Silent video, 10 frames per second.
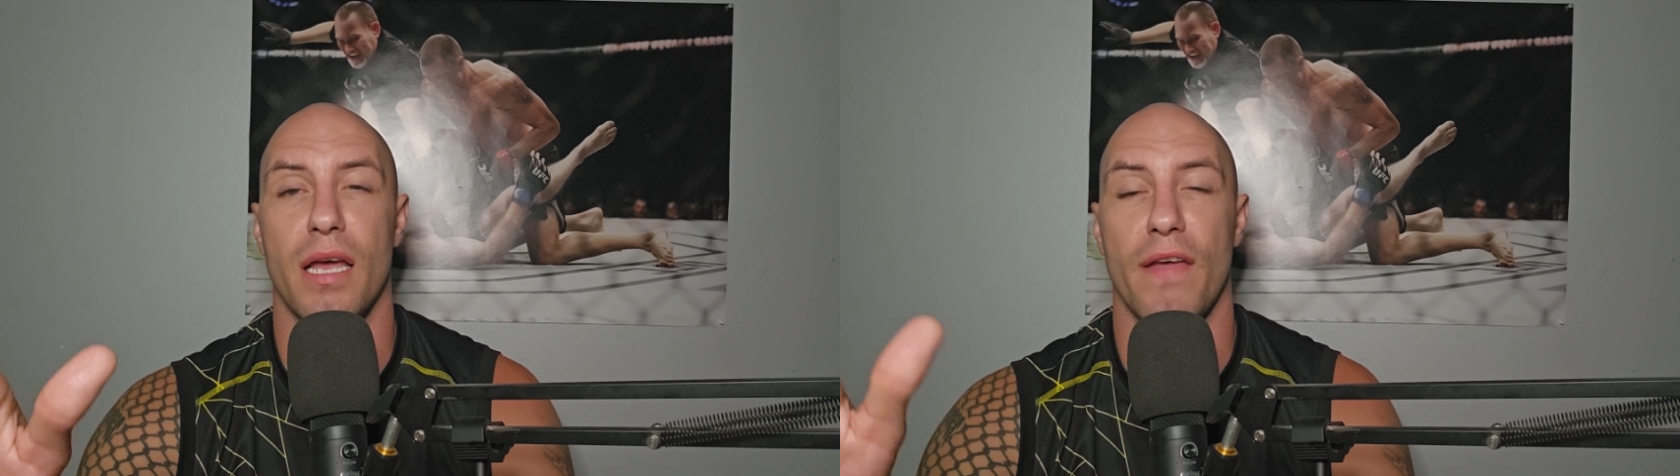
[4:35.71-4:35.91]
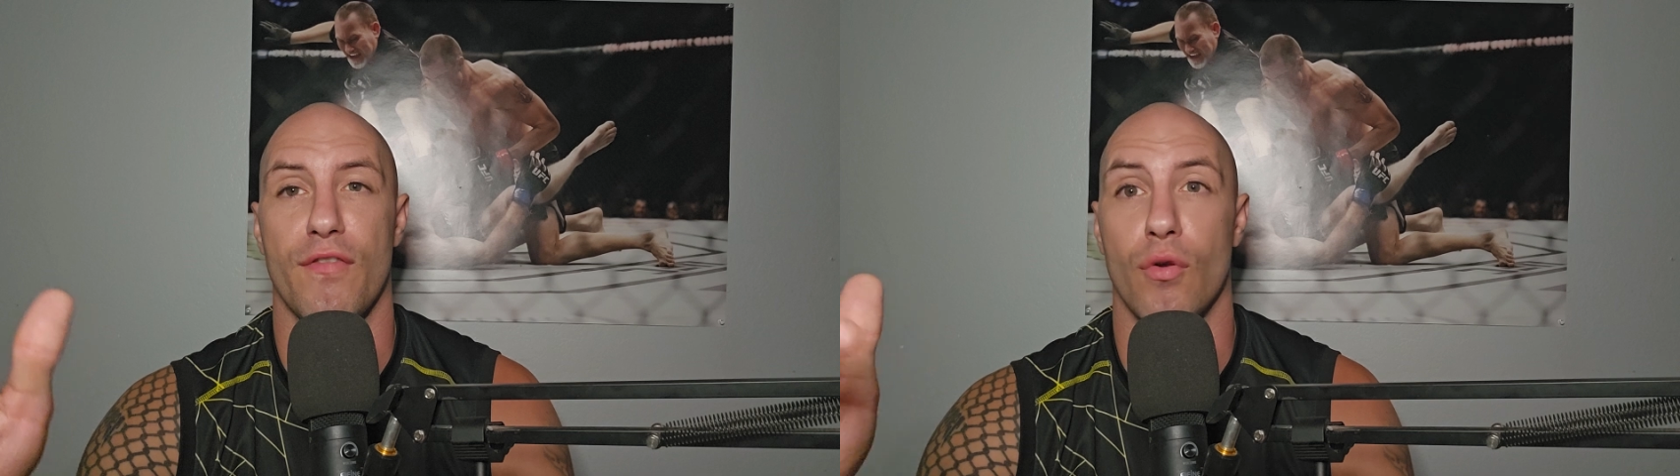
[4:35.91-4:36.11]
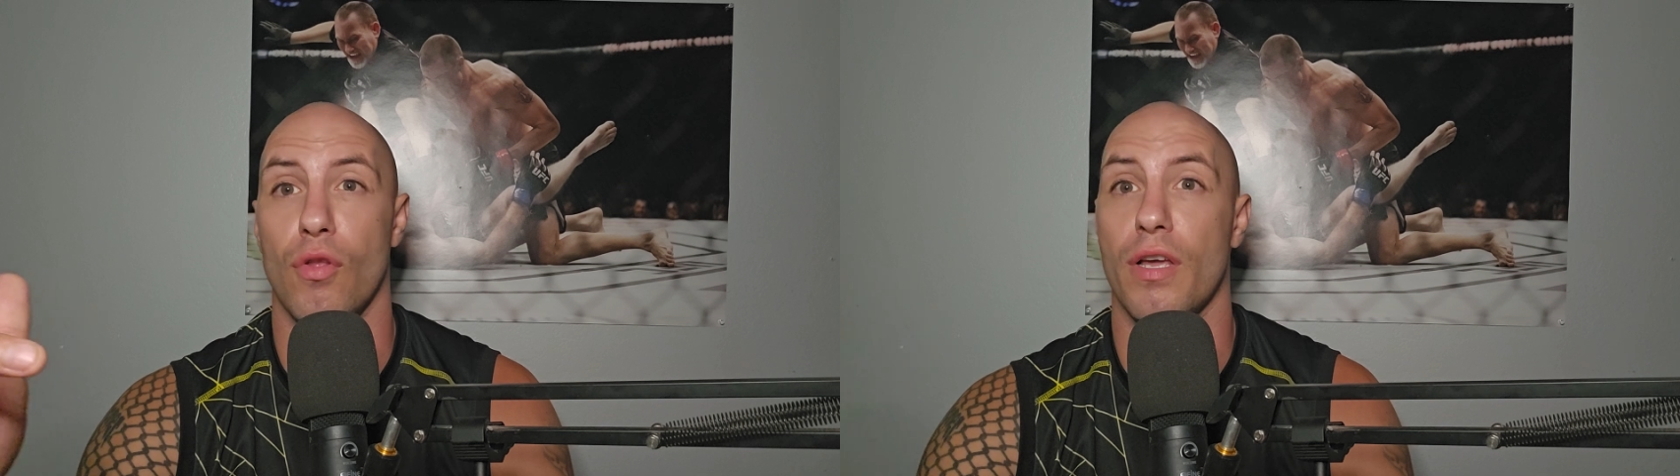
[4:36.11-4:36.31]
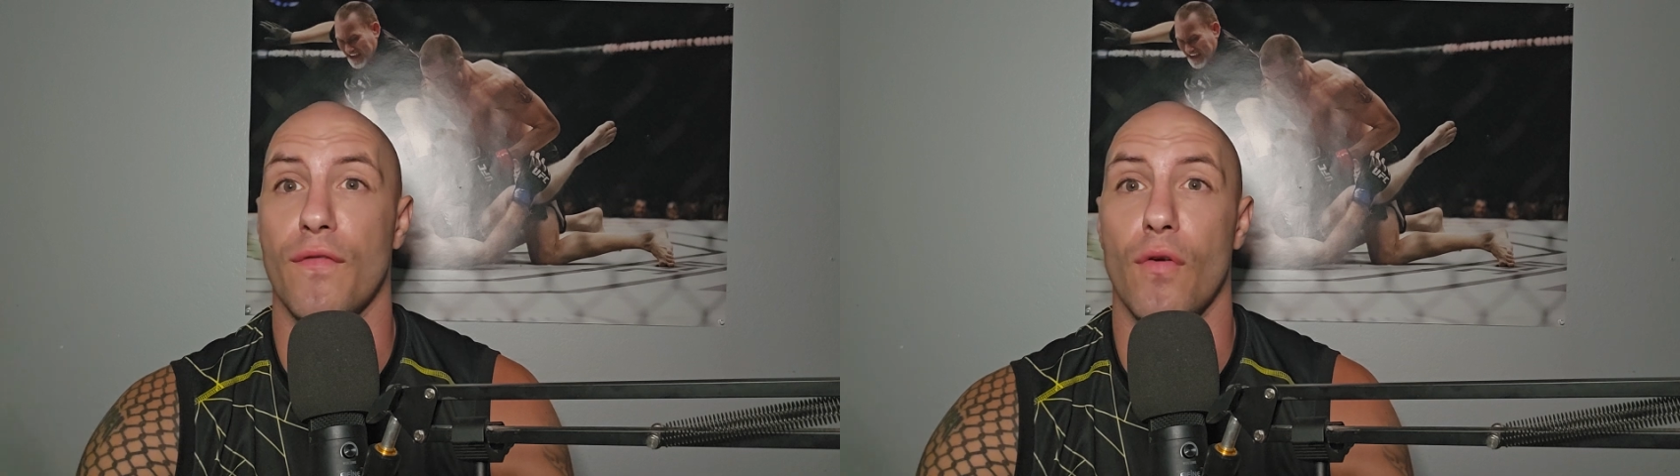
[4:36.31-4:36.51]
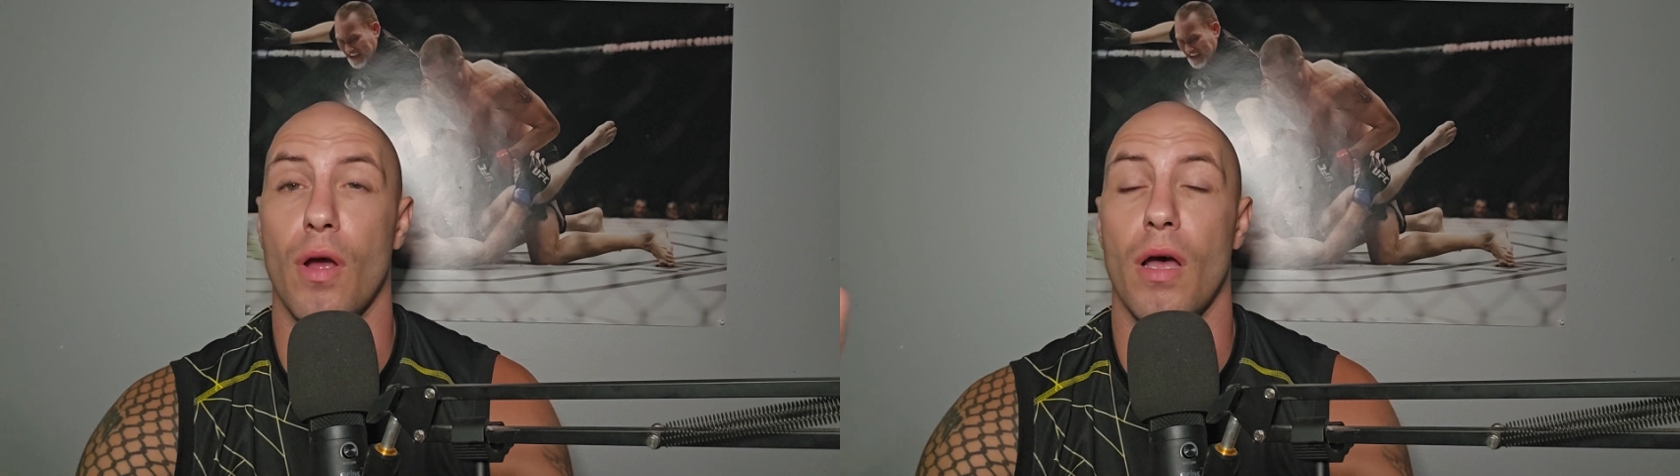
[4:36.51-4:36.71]
if you're looking
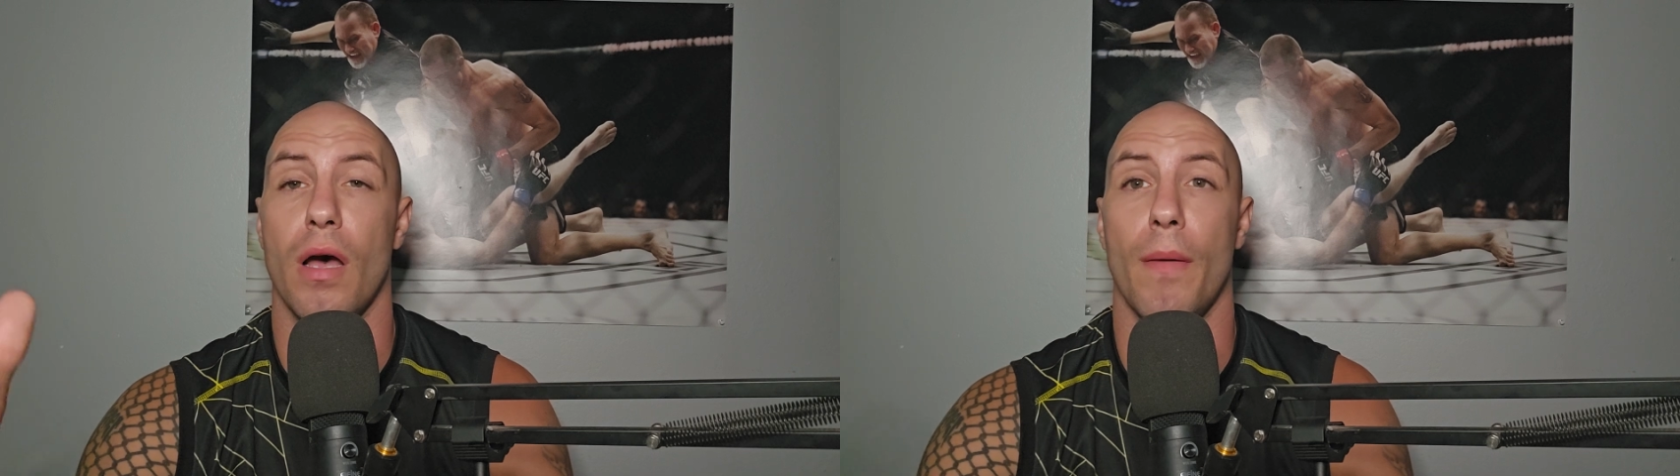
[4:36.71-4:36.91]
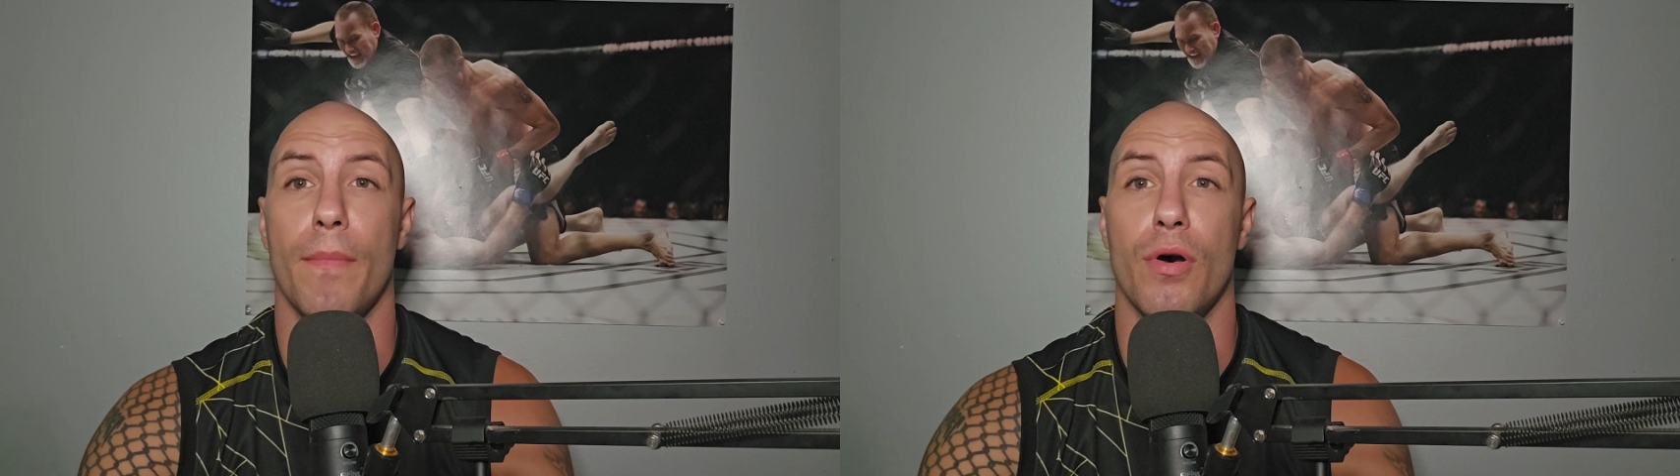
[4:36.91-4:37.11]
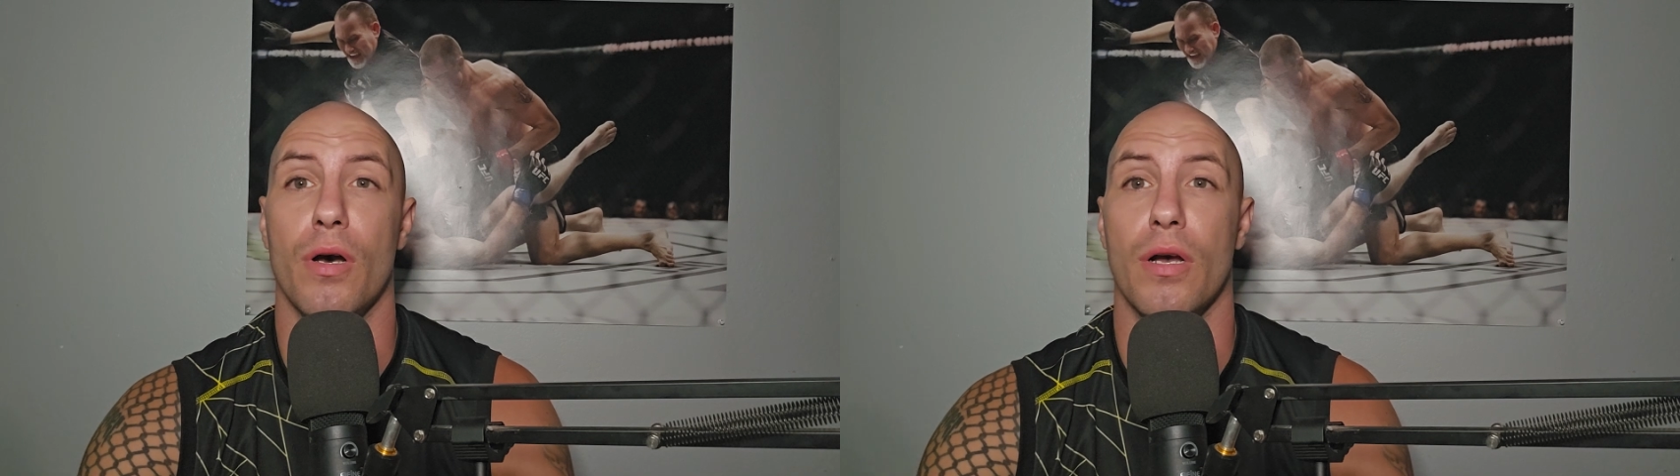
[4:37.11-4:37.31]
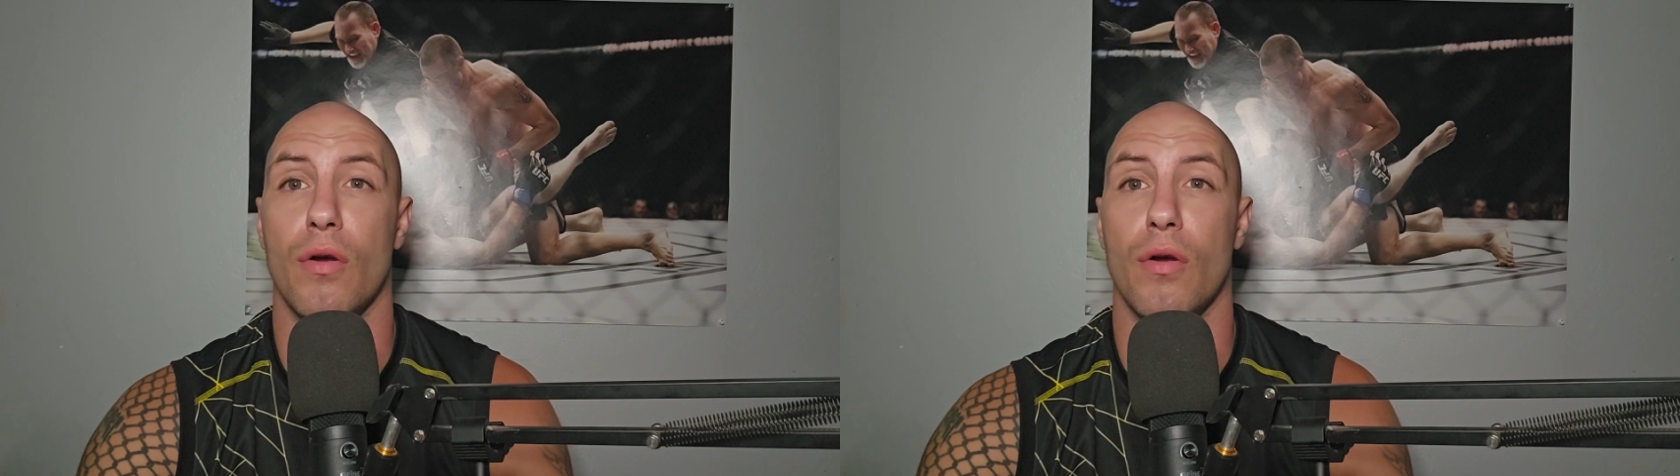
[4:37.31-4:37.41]
for a book